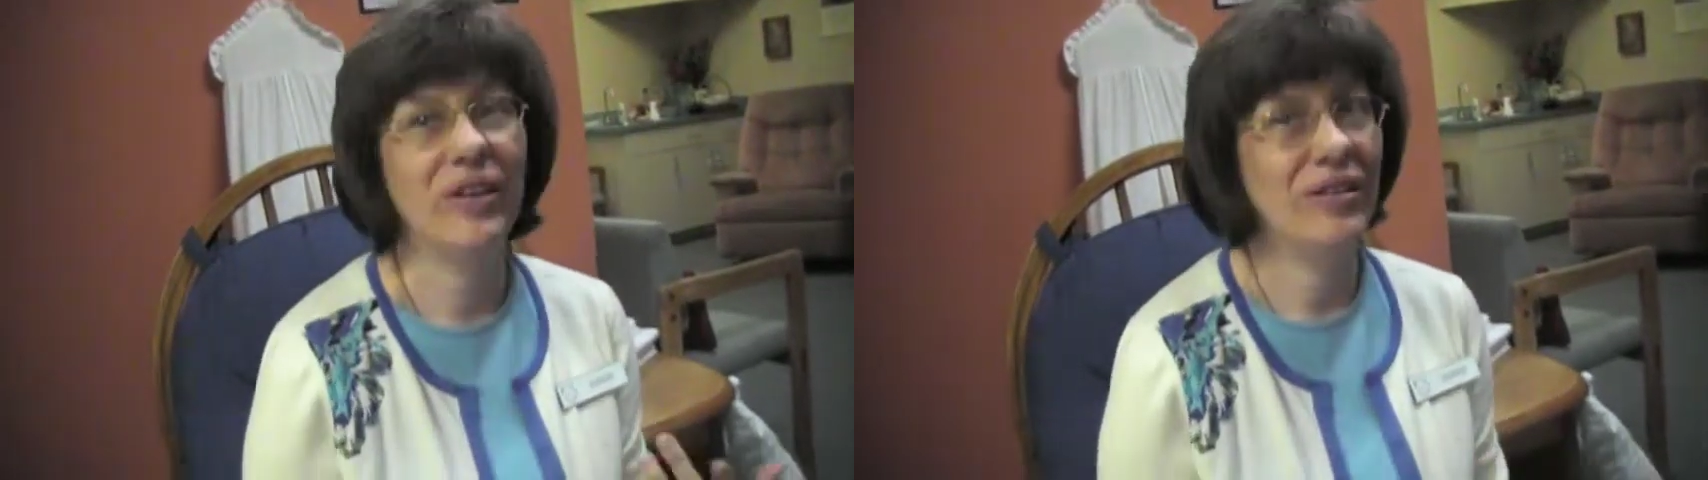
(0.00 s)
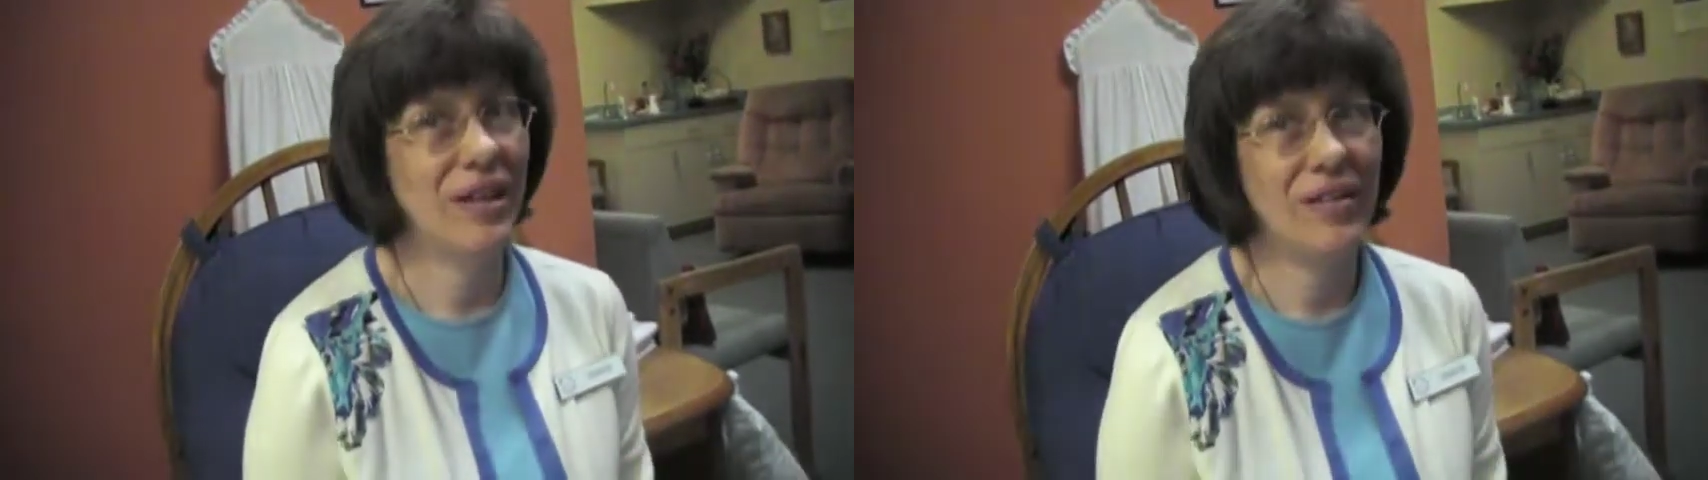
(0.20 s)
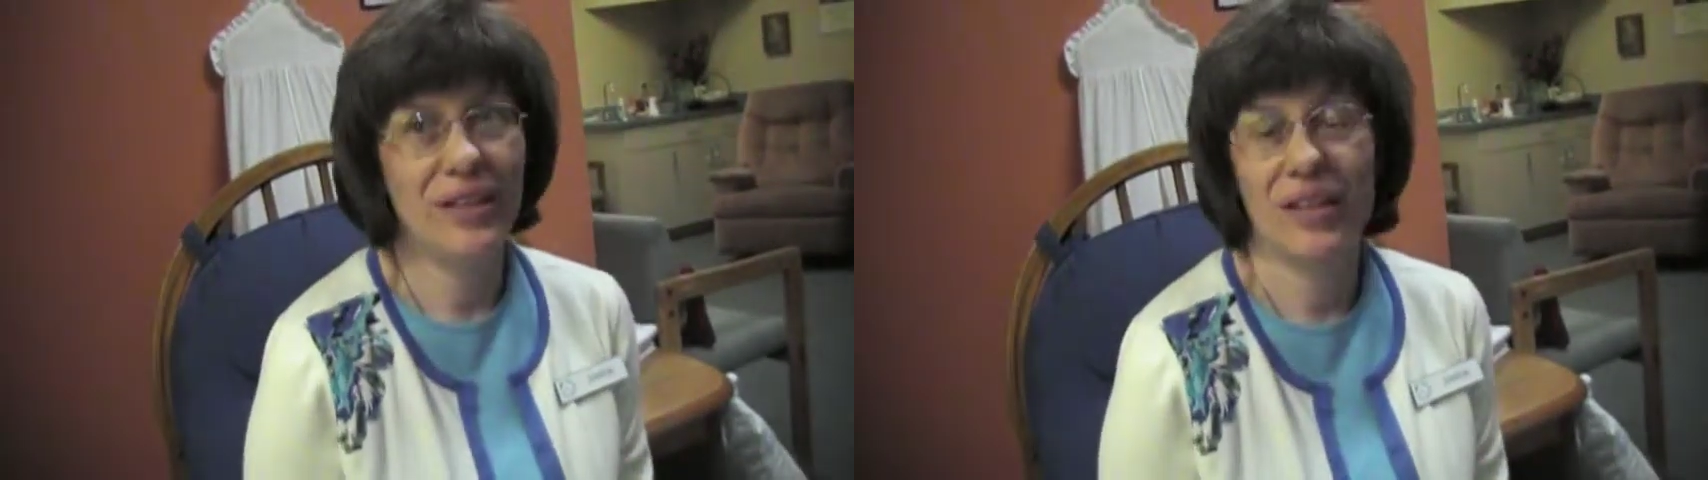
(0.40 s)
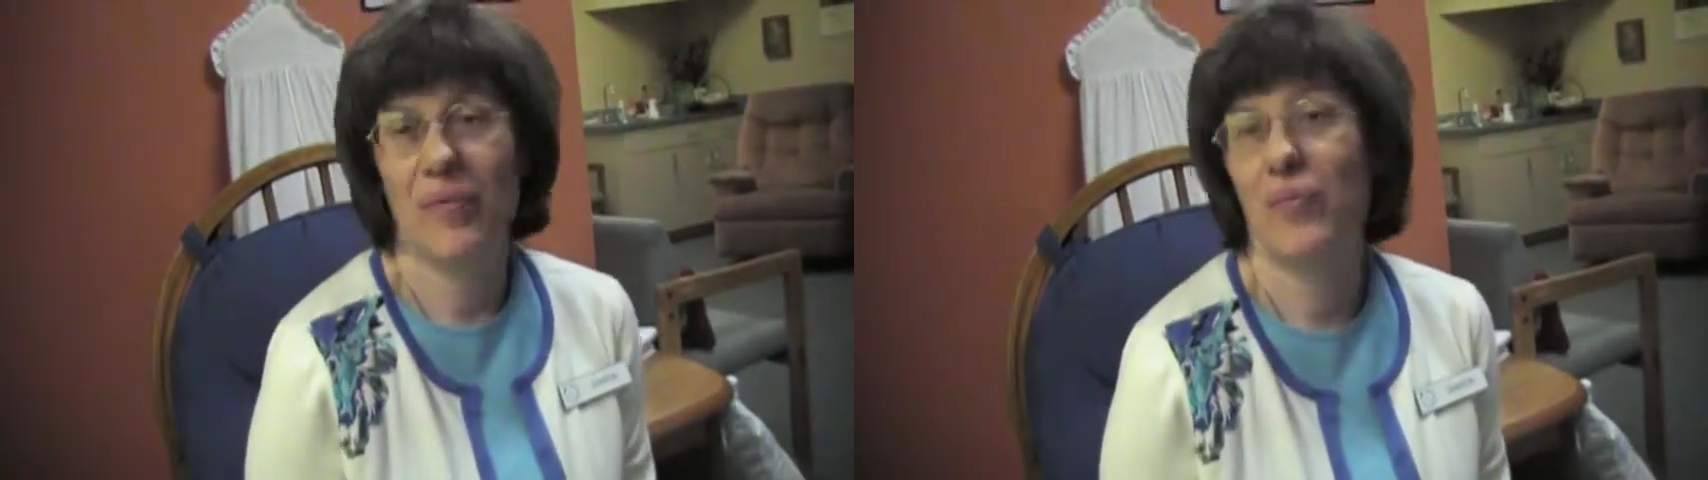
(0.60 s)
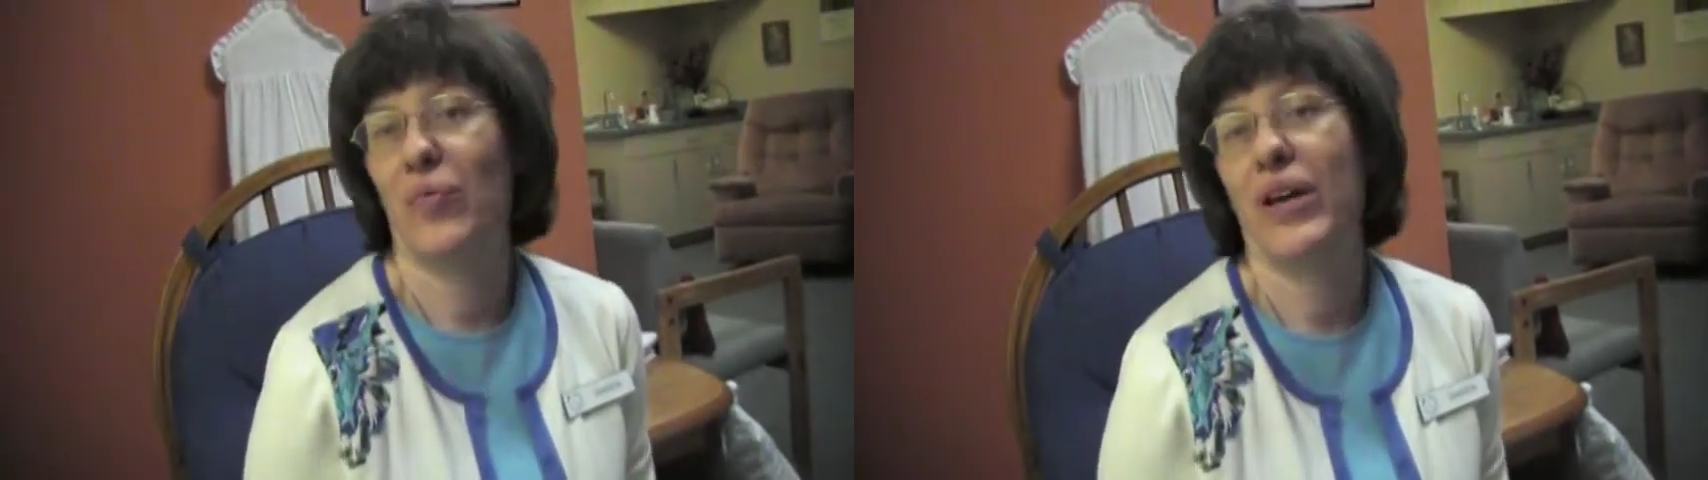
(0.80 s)
Telling
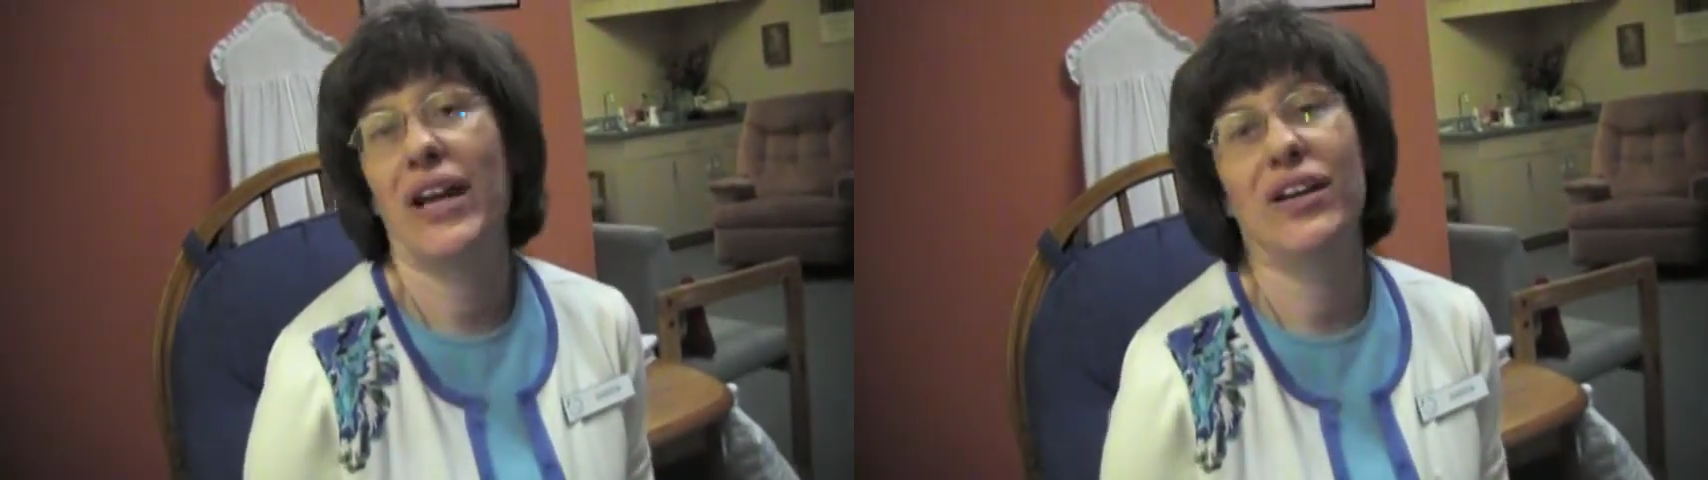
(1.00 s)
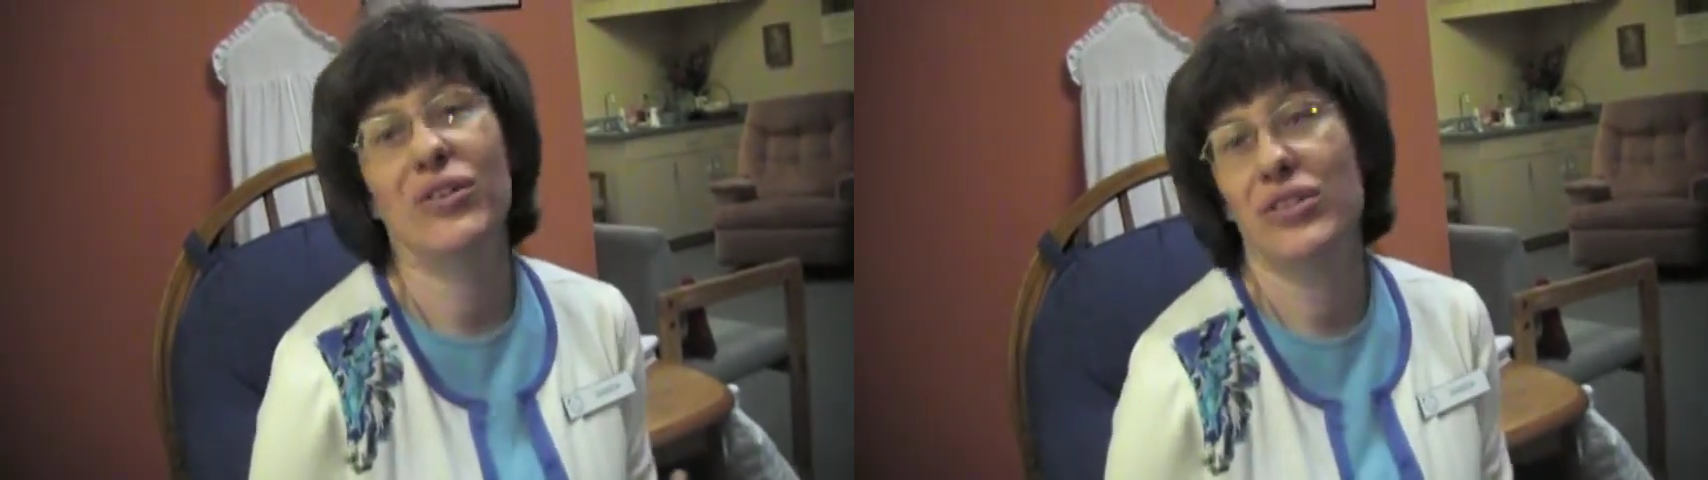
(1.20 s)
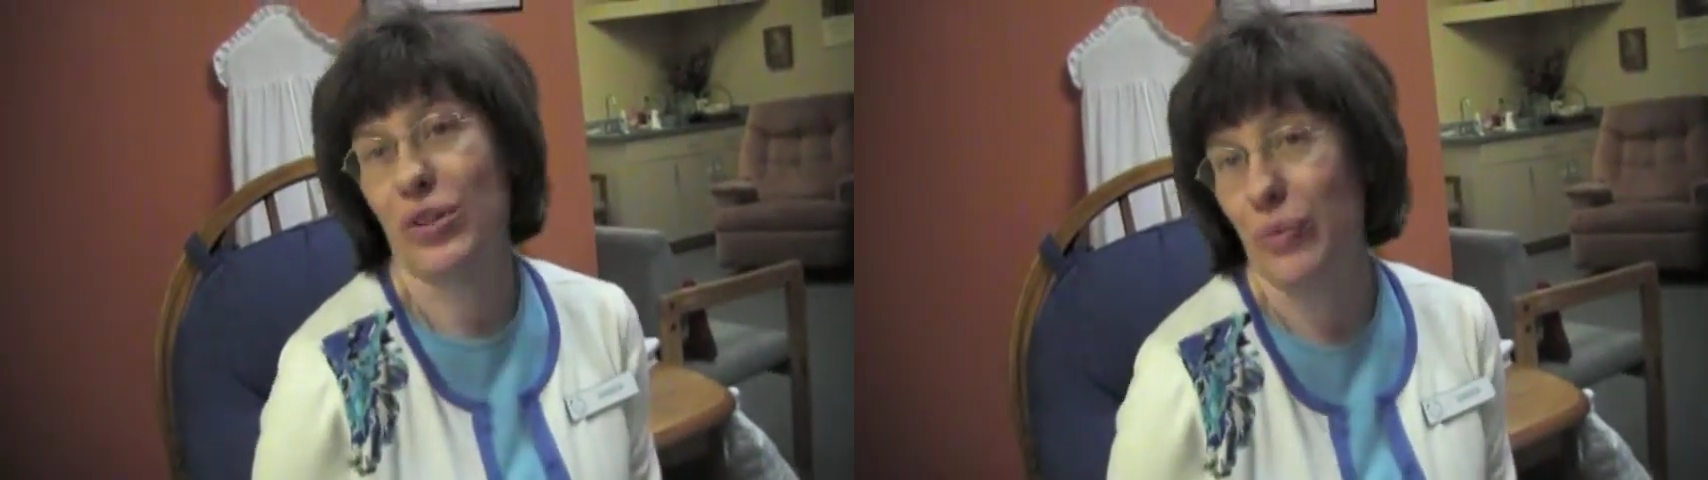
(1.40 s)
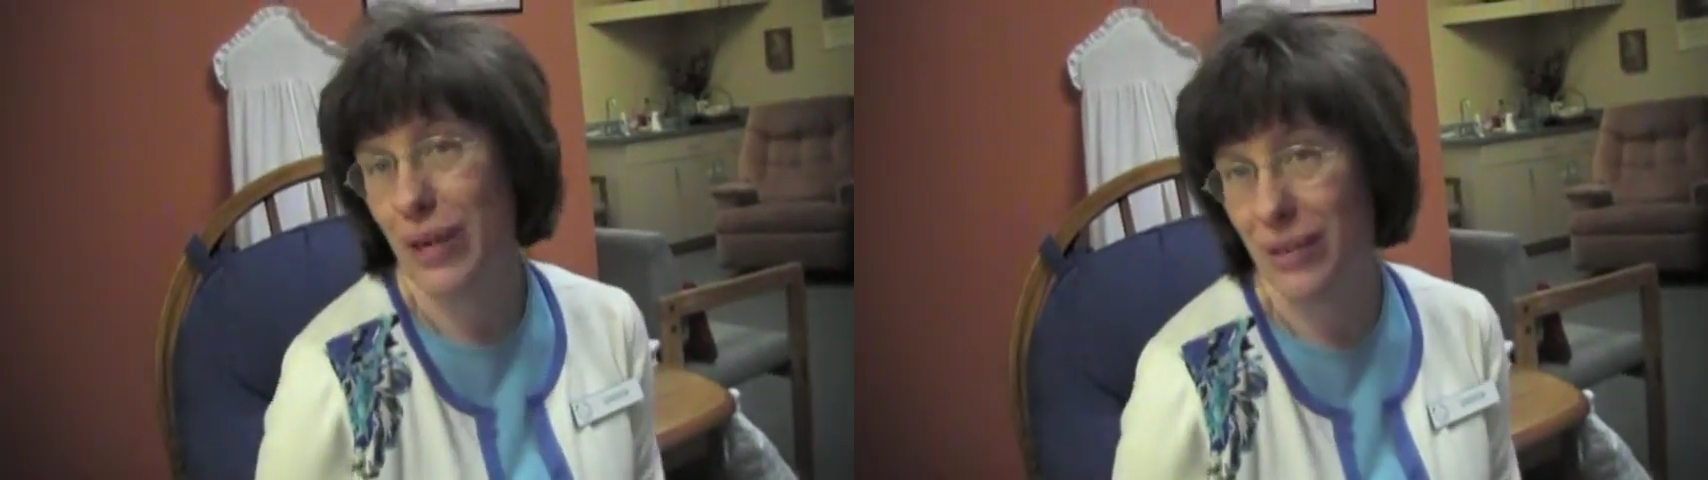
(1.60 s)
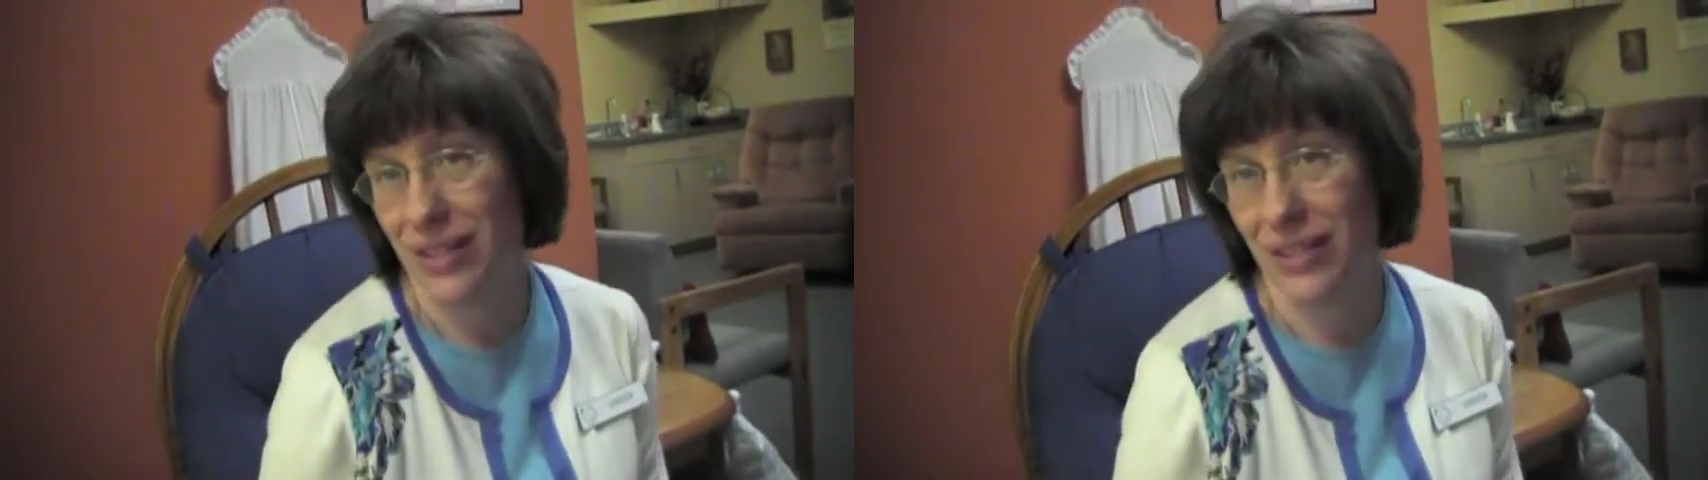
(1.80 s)
them, when I nursed your
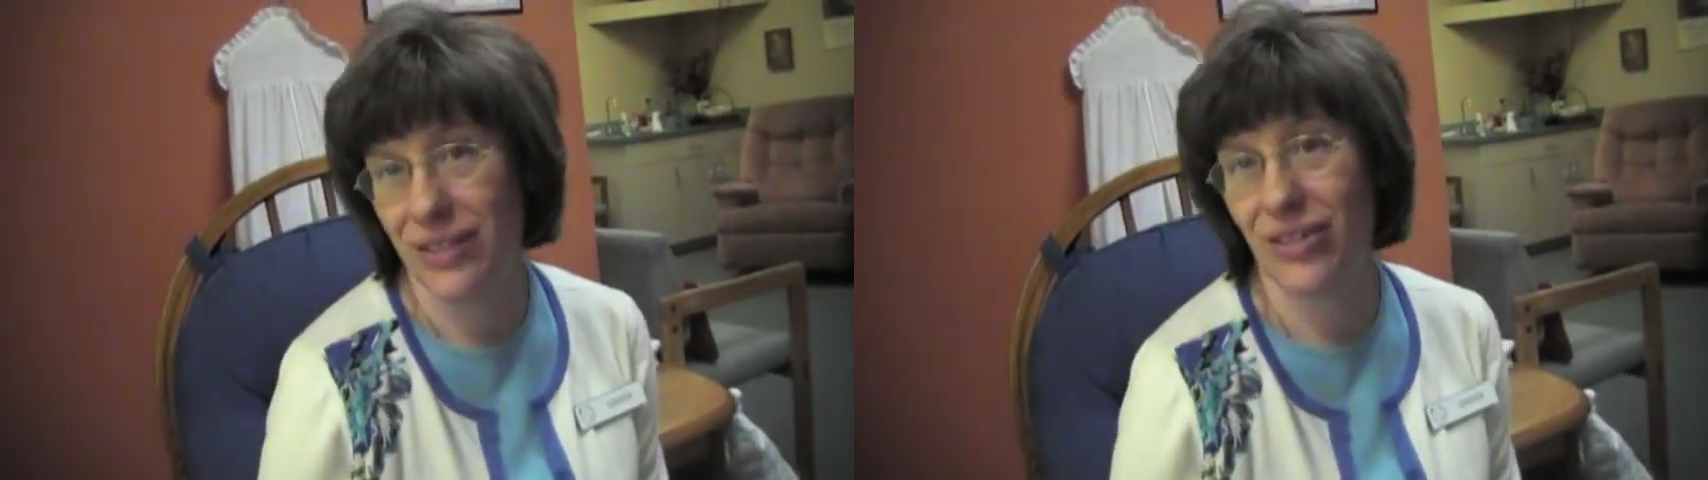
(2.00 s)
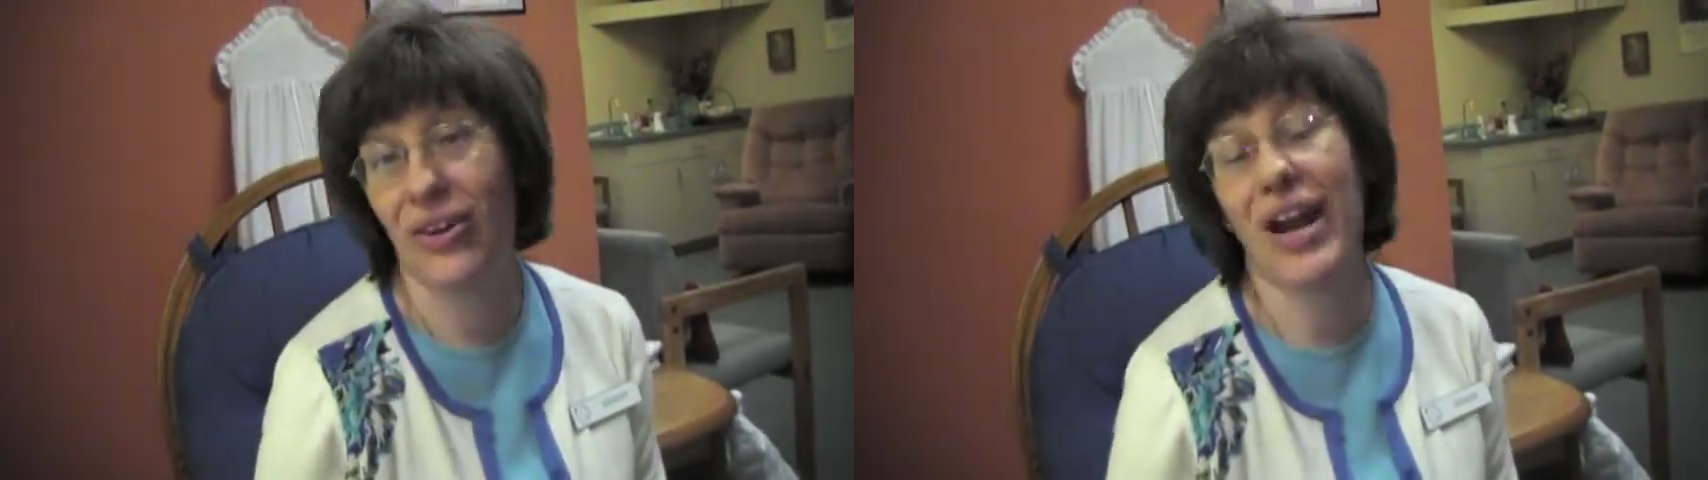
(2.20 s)
baby sister,